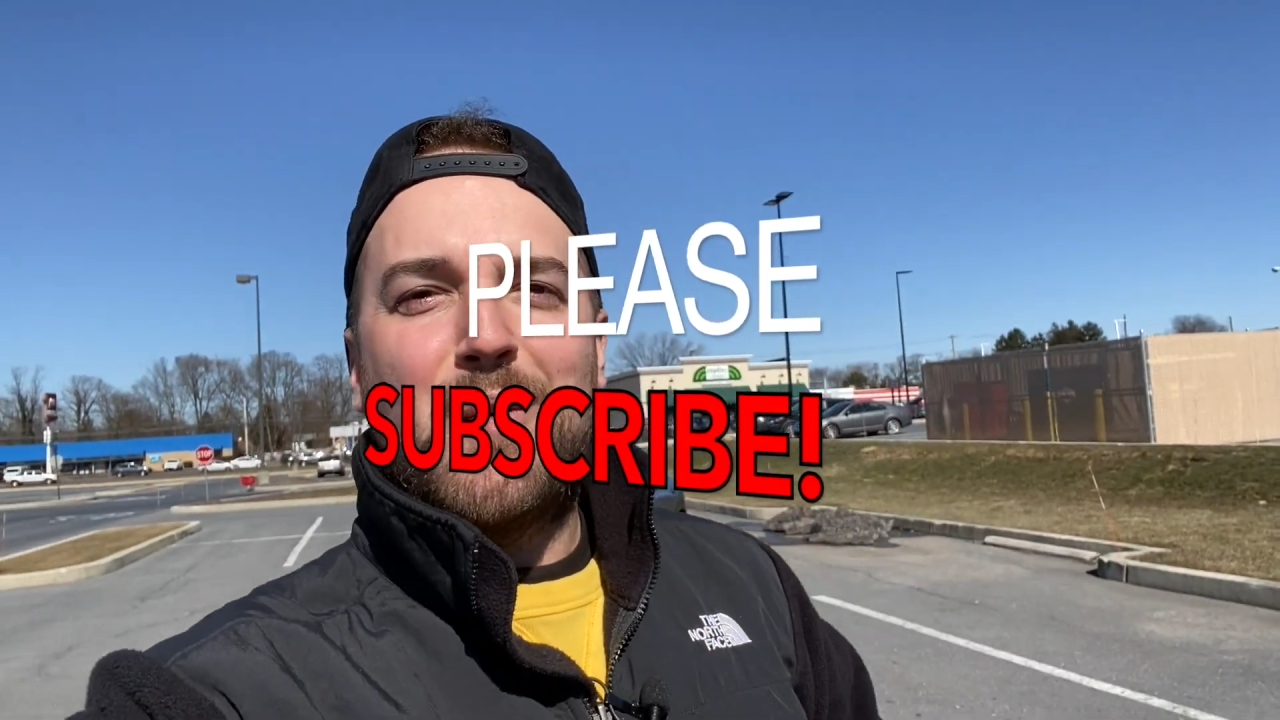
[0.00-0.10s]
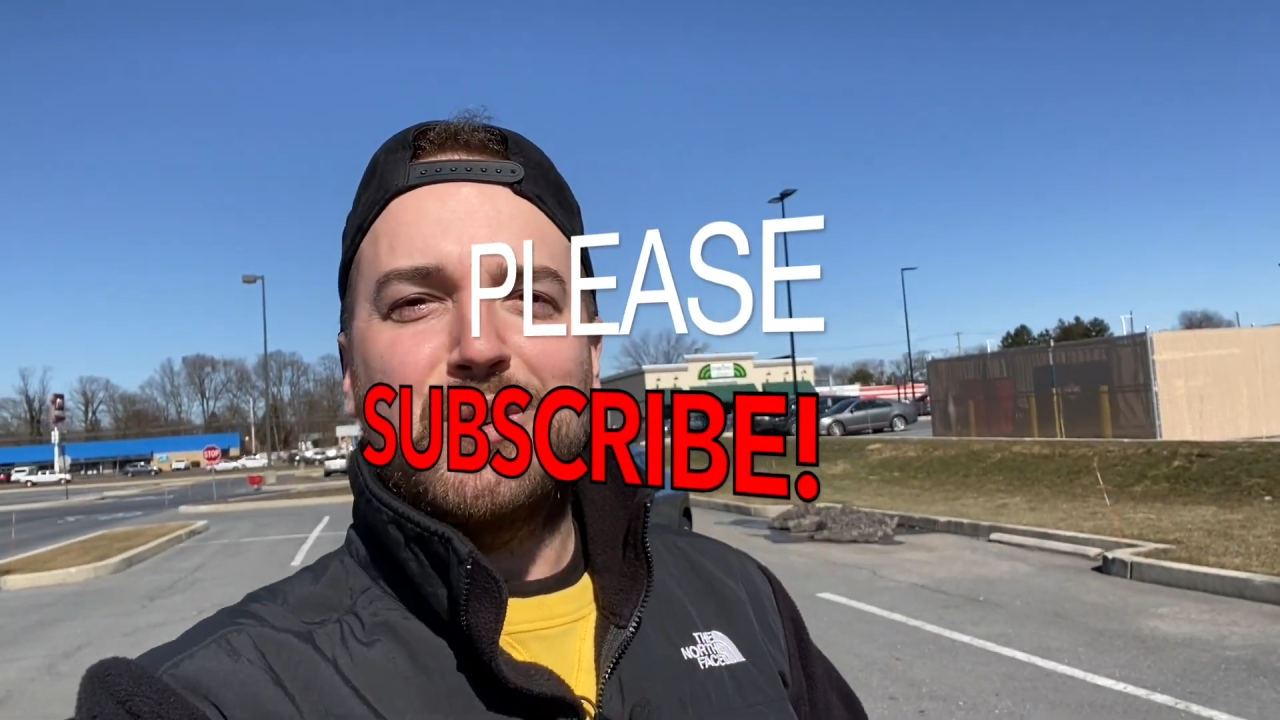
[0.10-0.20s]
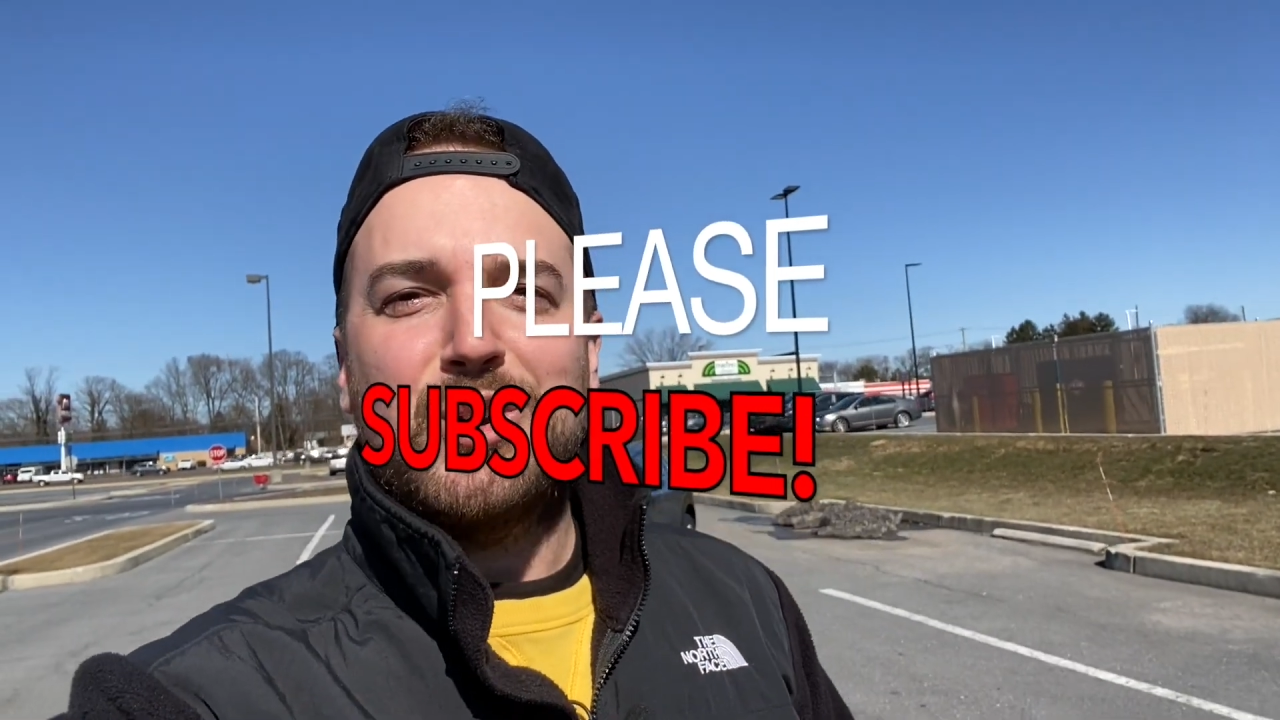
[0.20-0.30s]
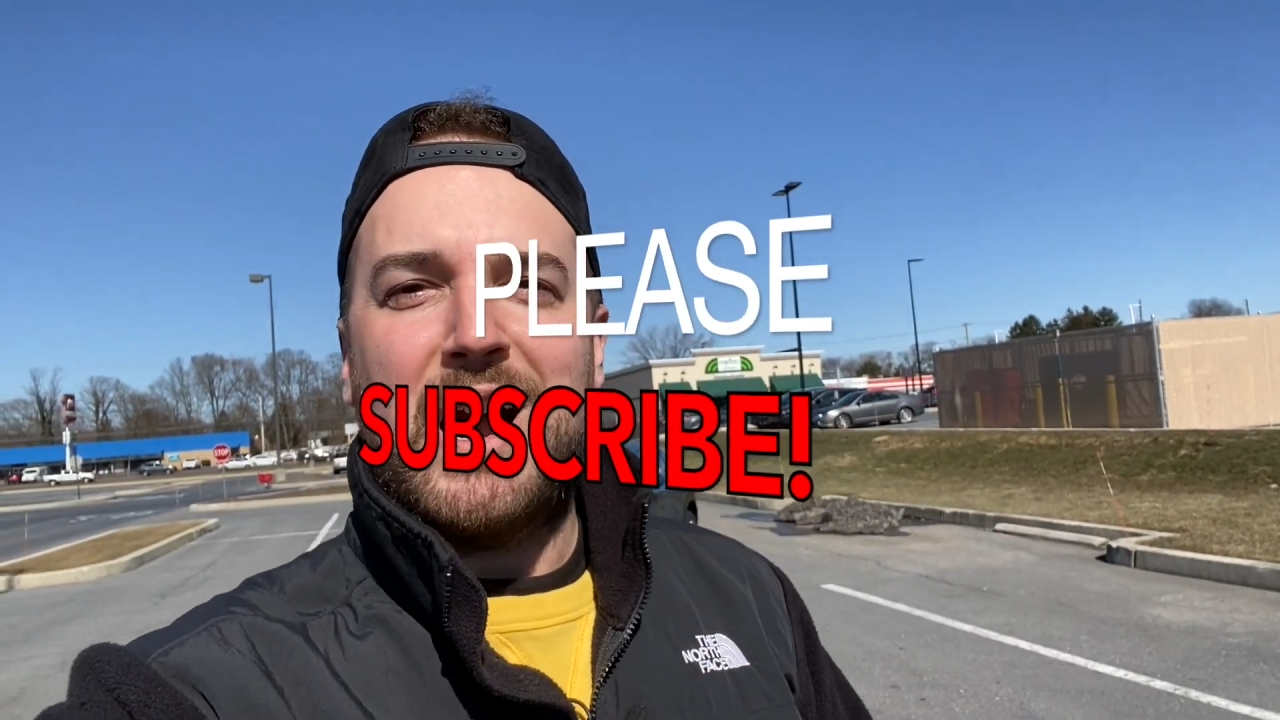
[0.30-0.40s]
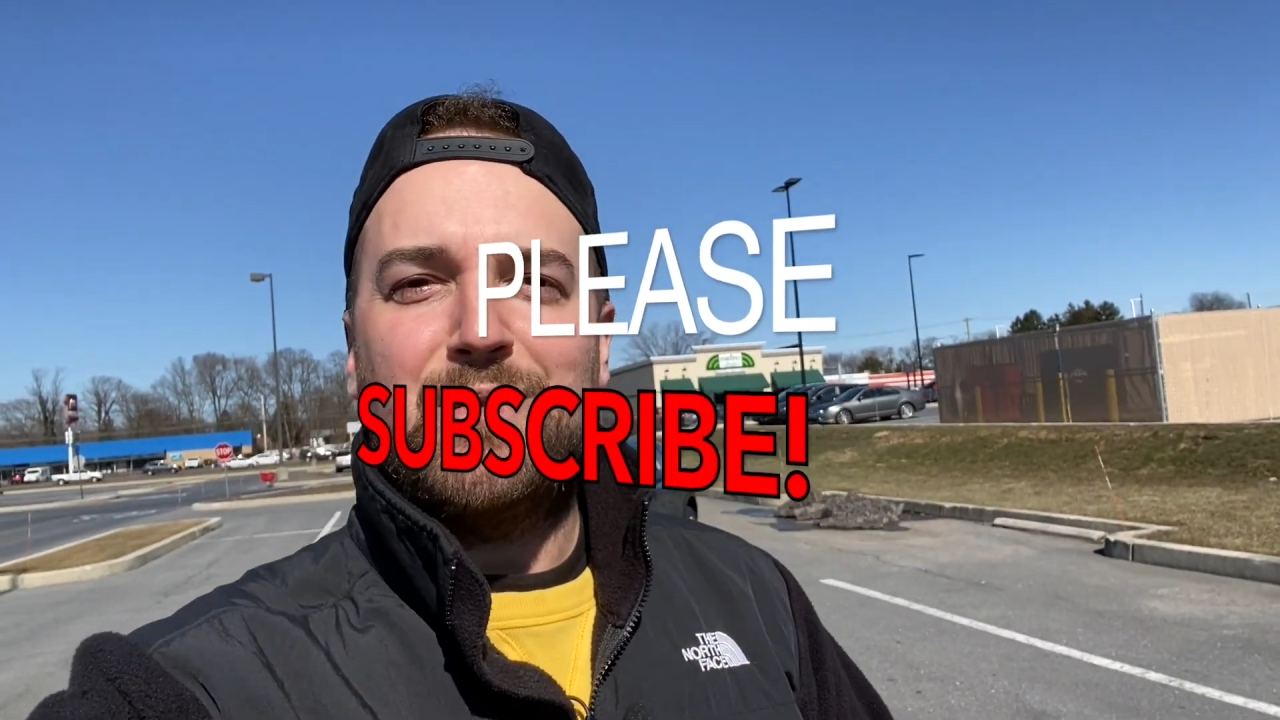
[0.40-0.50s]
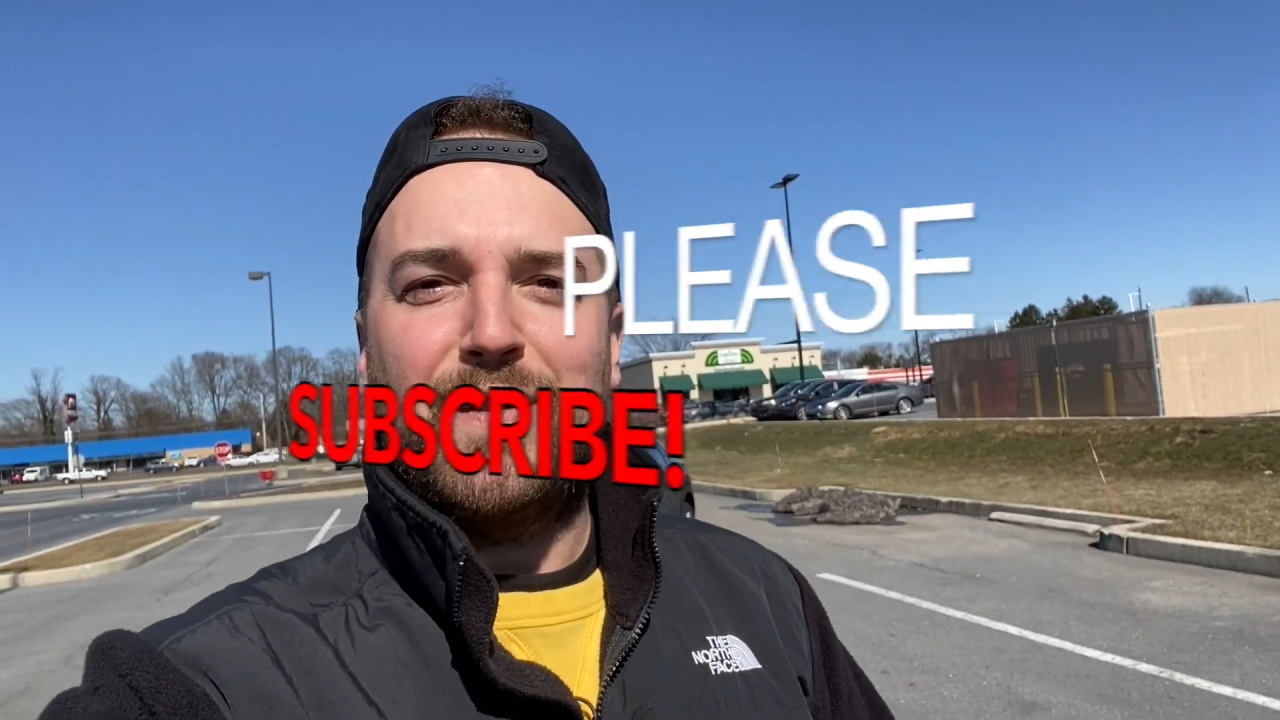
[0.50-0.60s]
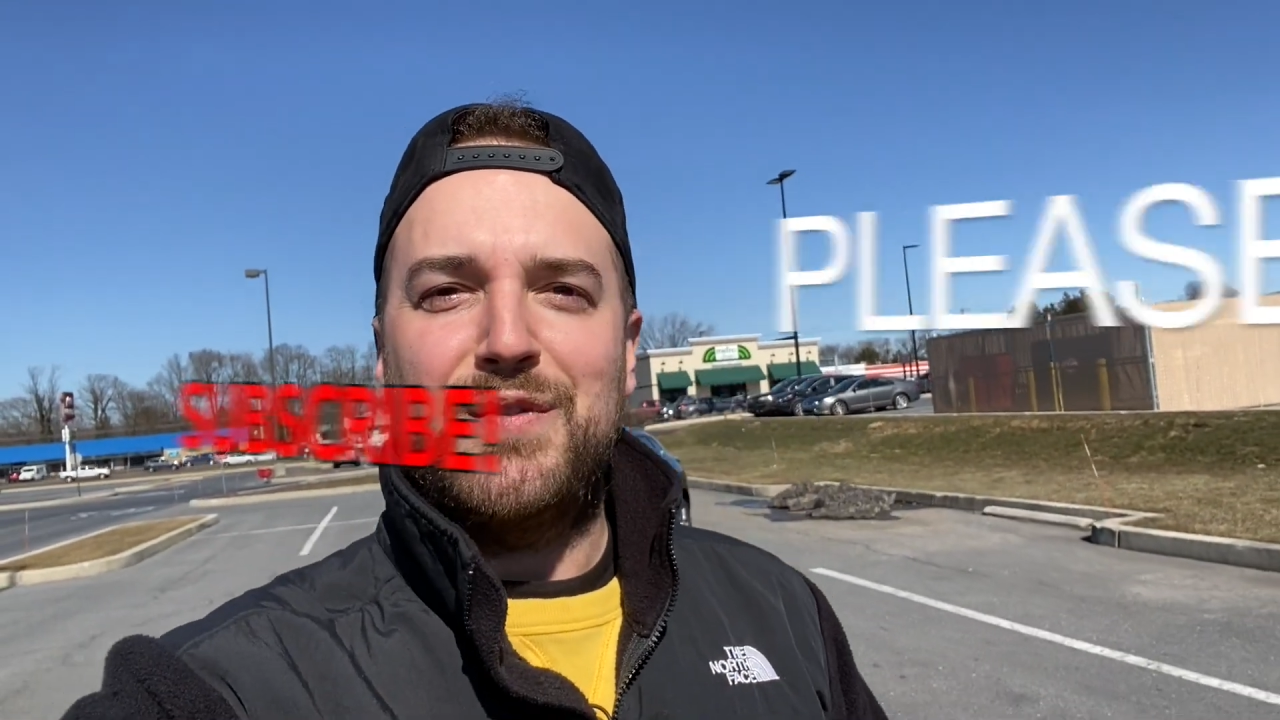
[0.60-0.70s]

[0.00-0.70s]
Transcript: Overdrive